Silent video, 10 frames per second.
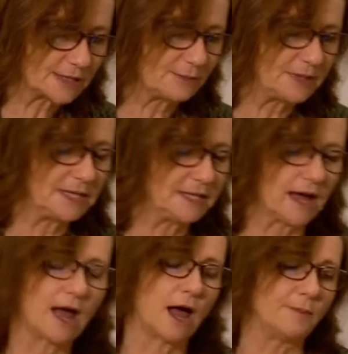can be
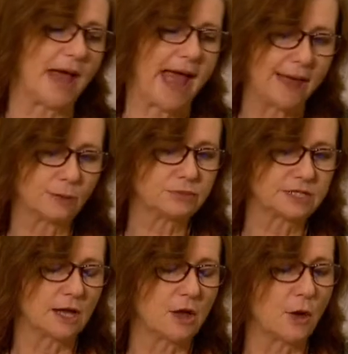
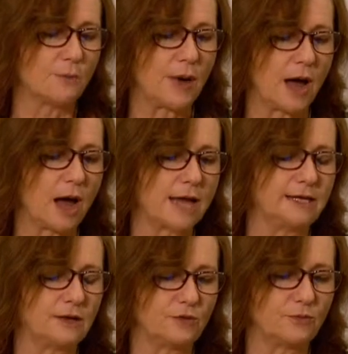helped
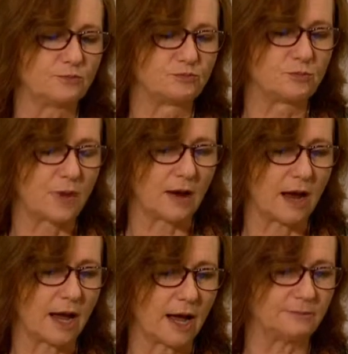by
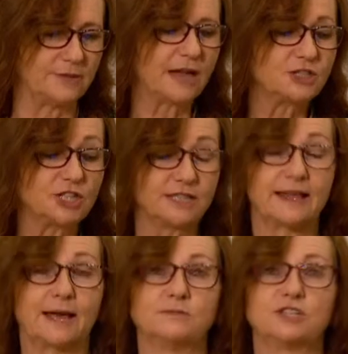nudging
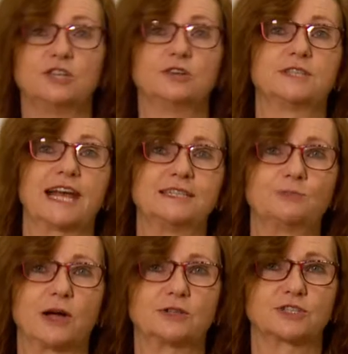them to use
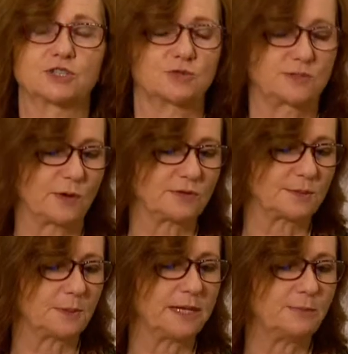antibiotics
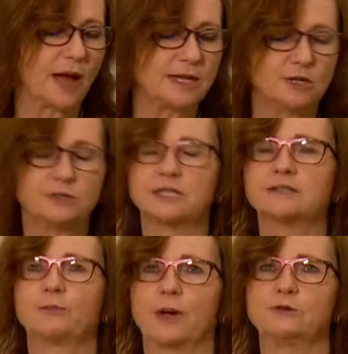responsibly by using
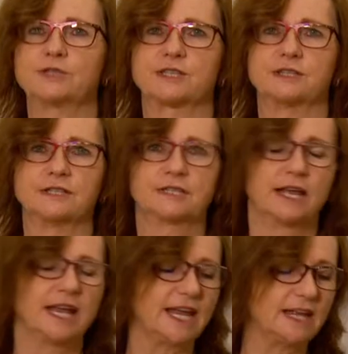the posters
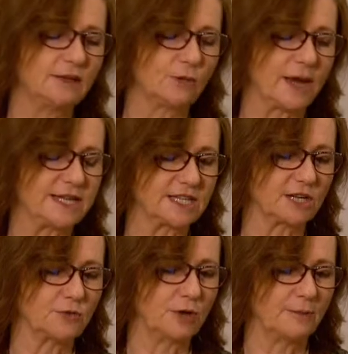in the
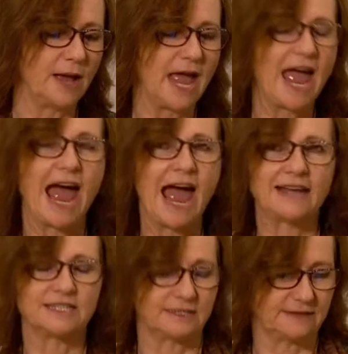waiting room
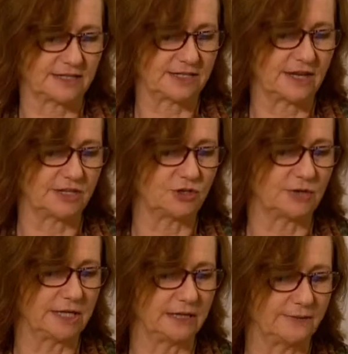and in the
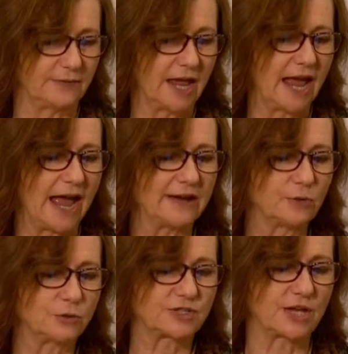surgery. And
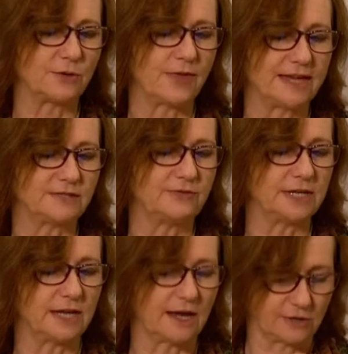also there's
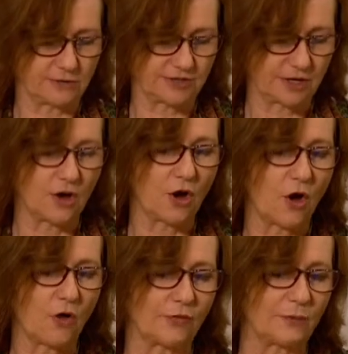videos
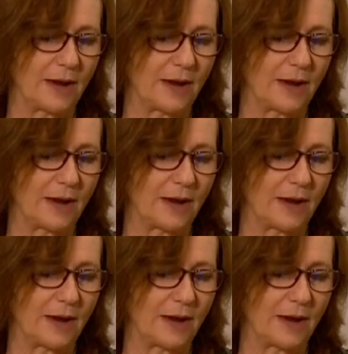on the